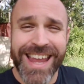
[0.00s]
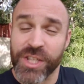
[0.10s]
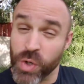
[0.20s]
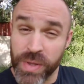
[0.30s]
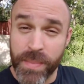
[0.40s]
egg
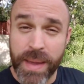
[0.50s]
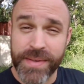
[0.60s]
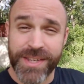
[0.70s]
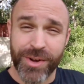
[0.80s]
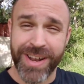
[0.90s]
so when the
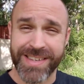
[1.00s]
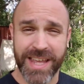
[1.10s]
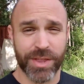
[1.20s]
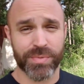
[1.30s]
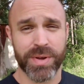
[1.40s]
baby's here and I
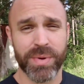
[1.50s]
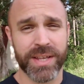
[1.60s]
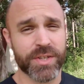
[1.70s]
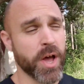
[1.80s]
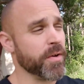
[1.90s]
take 3
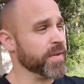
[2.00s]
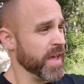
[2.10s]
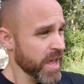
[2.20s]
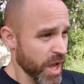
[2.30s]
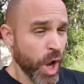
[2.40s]
weeks off,
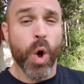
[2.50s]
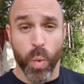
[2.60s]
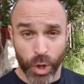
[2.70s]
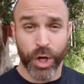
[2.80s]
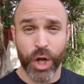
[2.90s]

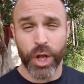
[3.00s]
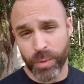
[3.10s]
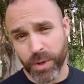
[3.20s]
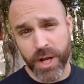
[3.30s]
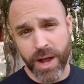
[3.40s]
we're good
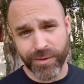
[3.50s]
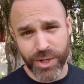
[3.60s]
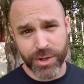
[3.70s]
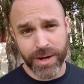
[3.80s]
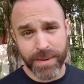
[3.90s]
and we're covered,
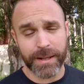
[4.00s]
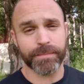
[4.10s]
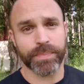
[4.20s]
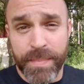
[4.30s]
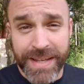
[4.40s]
you know what I
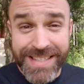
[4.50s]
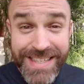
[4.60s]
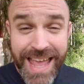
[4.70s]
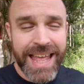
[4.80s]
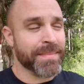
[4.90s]
mean? That being
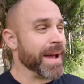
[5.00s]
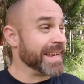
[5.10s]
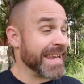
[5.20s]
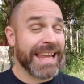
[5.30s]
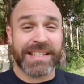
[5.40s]
said, my
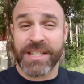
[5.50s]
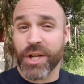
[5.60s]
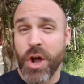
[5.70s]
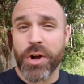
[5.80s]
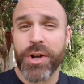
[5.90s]
days in the
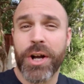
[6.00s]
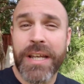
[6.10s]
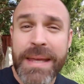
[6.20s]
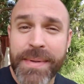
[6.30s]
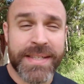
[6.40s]
garden are
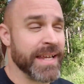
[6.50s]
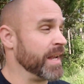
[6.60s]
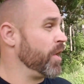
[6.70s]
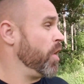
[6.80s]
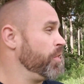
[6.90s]

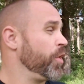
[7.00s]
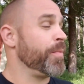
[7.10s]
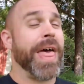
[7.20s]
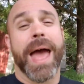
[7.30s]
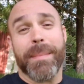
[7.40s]
limited, although
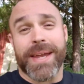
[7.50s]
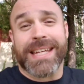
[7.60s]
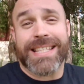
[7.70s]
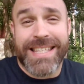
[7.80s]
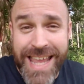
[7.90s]
that
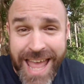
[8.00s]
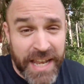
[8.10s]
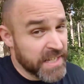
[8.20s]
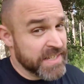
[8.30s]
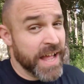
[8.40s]
being
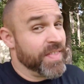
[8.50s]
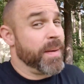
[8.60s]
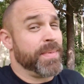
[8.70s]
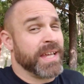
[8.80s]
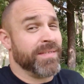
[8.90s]
said, it's not
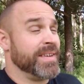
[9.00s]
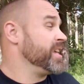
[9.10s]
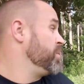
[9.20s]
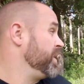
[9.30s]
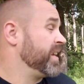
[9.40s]
that big of a
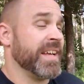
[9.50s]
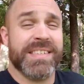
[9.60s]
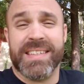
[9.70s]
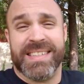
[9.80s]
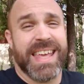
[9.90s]
deal because
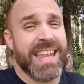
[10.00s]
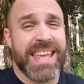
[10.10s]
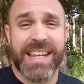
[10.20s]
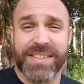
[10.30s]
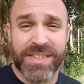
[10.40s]
it's dead
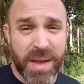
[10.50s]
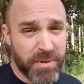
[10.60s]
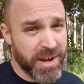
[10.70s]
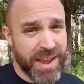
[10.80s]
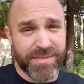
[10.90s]
heat of
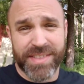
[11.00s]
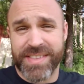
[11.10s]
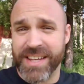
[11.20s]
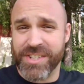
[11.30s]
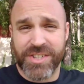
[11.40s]
summer,
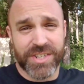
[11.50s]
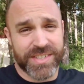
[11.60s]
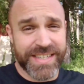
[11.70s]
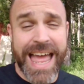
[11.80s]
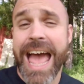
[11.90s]
everything's
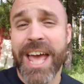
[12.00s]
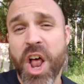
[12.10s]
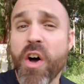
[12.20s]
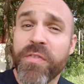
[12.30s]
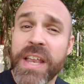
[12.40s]
just dying
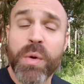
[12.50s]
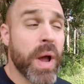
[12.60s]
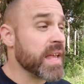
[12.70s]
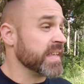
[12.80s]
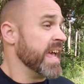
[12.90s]
off
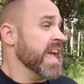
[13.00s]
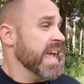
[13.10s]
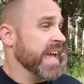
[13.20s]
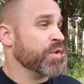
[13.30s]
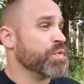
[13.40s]
anyways,
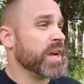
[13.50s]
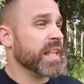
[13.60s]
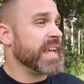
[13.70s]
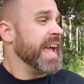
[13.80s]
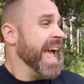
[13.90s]
and
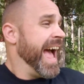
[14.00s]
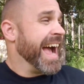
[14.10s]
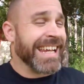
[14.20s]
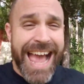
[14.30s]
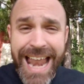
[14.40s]
really,
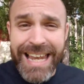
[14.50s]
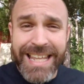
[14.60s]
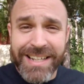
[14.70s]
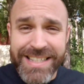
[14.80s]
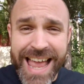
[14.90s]
I got a
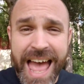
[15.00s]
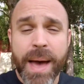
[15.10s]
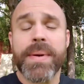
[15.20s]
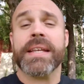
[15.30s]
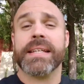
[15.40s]
little
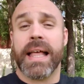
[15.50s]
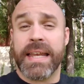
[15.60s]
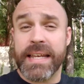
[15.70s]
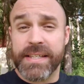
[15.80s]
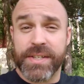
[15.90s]
time until I
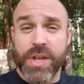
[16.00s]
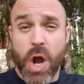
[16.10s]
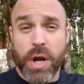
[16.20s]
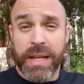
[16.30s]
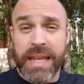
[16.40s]
need to
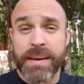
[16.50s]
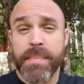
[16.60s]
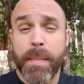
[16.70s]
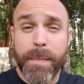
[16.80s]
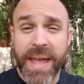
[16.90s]
start getting
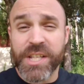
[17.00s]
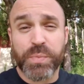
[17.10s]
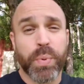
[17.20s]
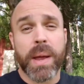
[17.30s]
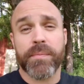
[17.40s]
the beds
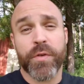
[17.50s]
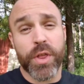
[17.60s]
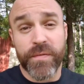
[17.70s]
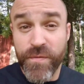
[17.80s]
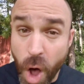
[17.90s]
prepped for
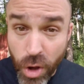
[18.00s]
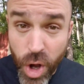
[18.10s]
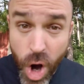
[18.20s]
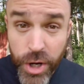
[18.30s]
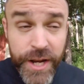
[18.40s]
the fall
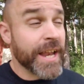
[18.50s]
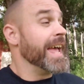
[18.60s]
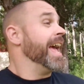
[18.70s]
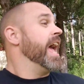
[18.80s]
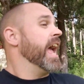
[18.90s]
garden,
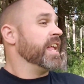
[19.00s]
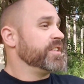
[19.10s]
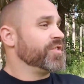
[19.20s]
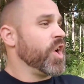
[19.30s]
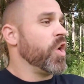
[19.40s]
and
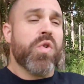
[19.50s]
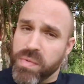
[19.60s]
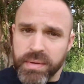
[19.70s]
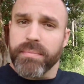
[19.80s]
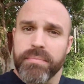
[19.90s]
so,
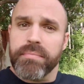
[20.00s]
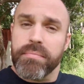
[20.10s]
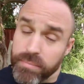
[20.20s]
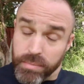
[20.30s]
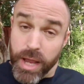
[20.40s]

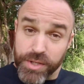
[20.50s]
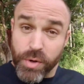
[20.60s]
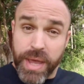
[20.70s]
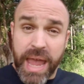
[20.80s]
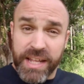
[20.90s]
it's
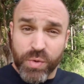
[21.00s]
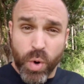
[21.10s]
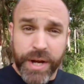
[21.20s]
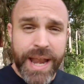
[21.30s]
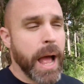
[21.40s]
okay, it's
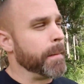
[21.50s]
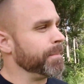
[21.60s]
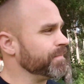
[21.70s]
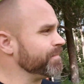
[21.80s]
working out.